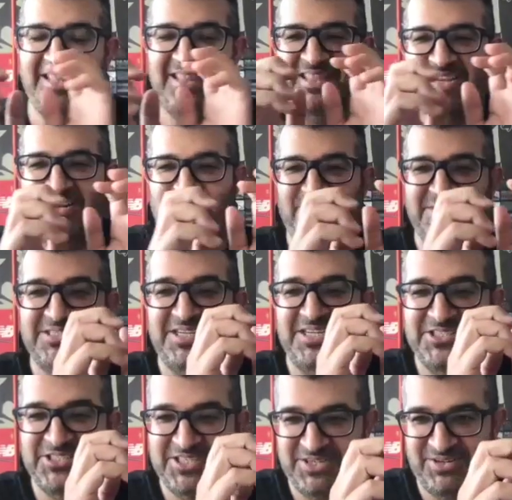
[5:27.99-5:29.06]
there was an
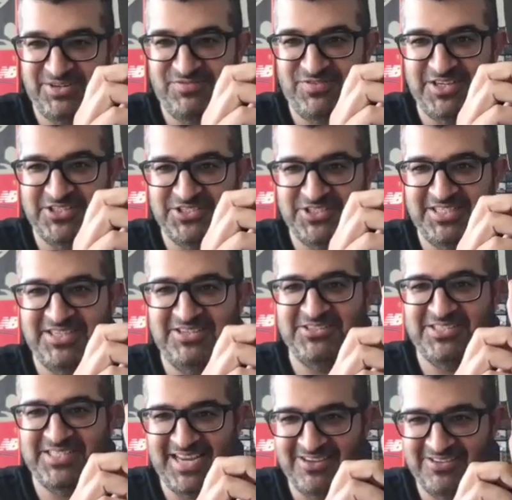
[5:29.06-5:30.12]
engineering function,
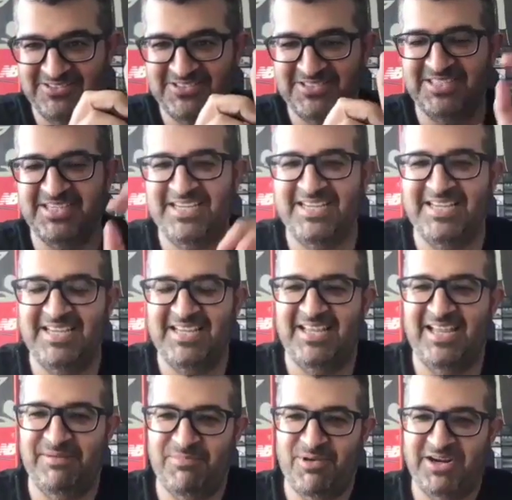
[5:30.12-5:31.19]
there's sales
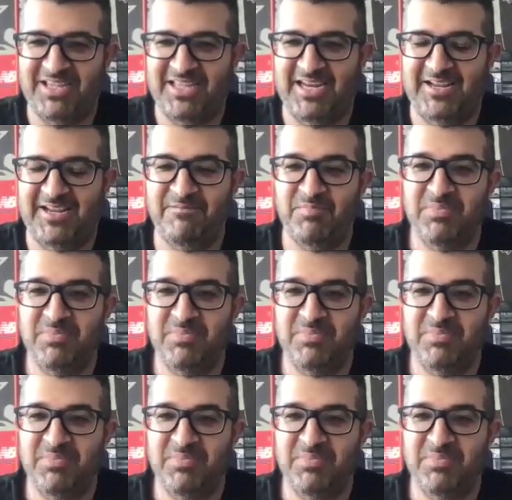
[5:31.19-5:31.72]
and marketing.